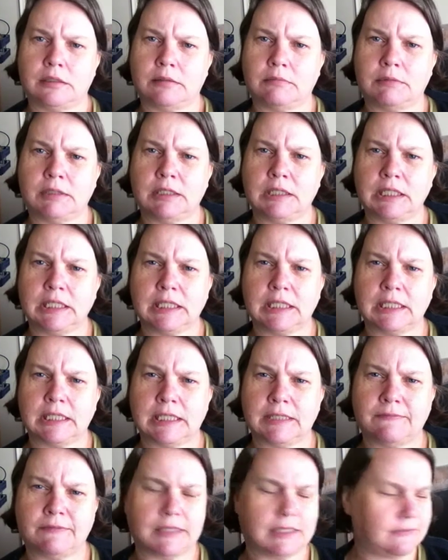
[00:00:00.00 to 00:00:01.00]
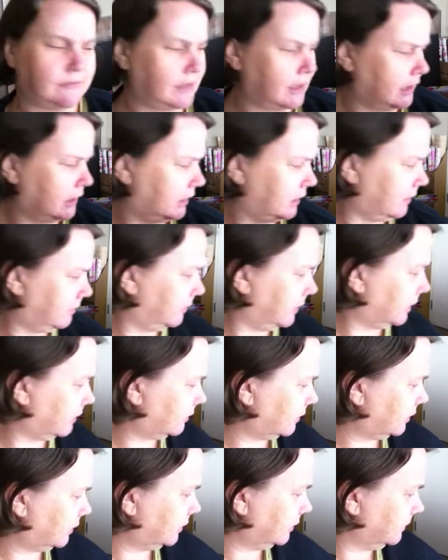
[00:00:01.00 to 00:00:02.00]
I'm wondering if I've done something
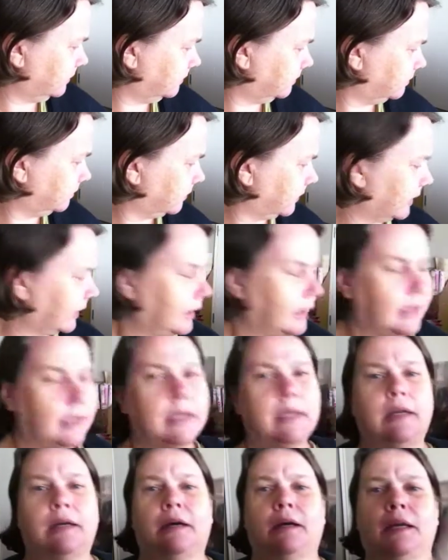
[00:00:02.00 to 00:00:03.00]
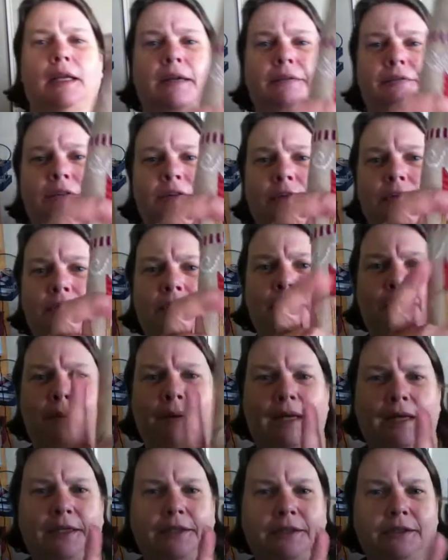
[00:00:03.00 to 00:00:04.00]
wrong. I'll have to look at the
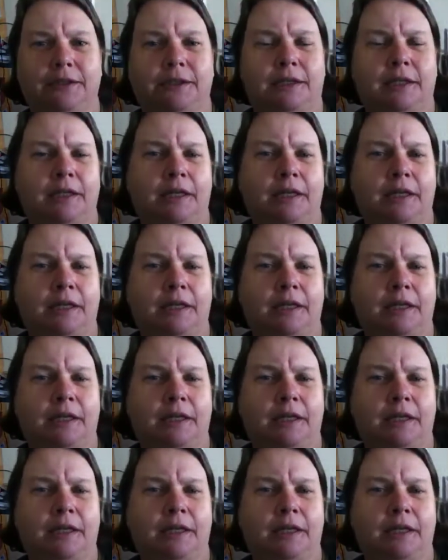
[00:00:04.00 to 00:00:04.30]
pattern.